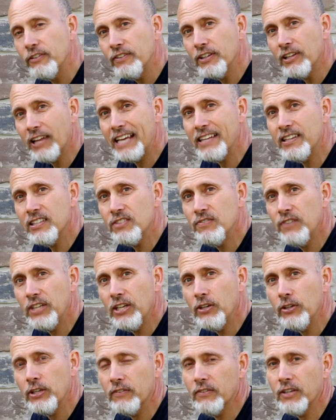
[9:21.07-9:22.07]
If you like this
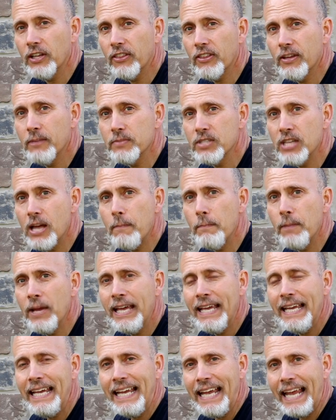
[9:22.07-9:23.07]
video, give it a thumbs up,
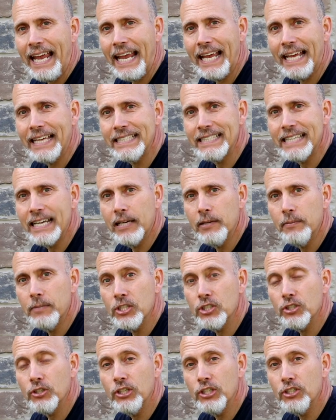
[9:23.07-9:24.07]
and uh,
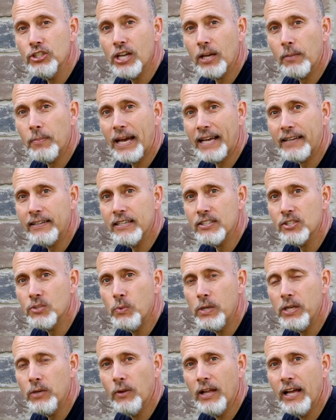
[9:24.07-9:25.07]
make sure you check back next week.